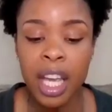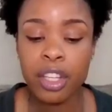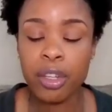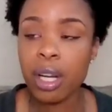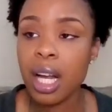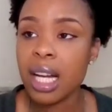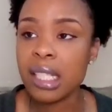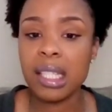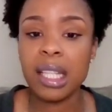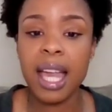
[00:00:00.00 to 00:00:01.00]
and you're
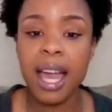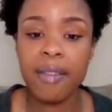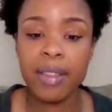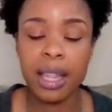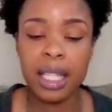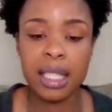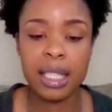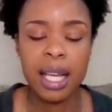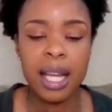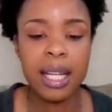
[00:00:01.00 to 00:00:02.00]
constantly having
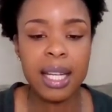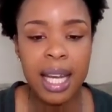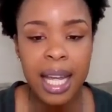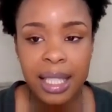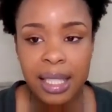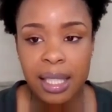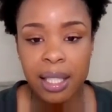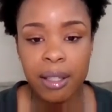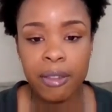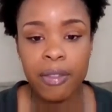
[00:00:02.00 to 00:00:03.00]
this
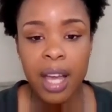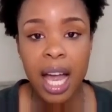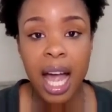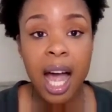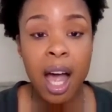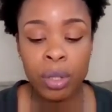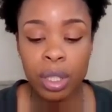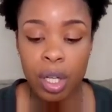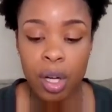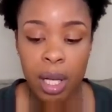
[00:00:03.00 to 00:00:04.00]
negative
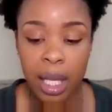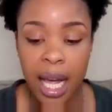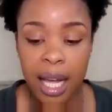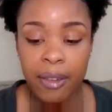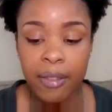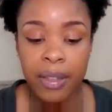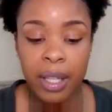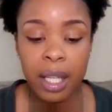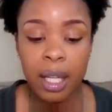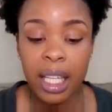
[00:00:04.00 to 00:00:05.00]
outlook on life,
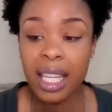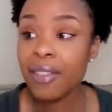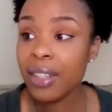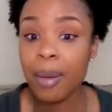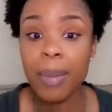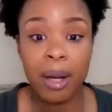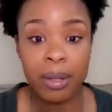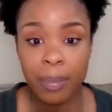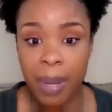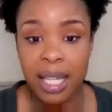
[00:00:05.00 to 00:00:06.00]
even
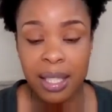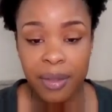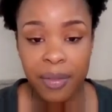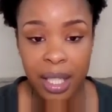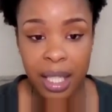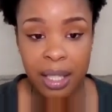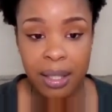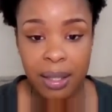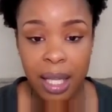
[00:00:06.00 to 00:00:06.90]
about positive things.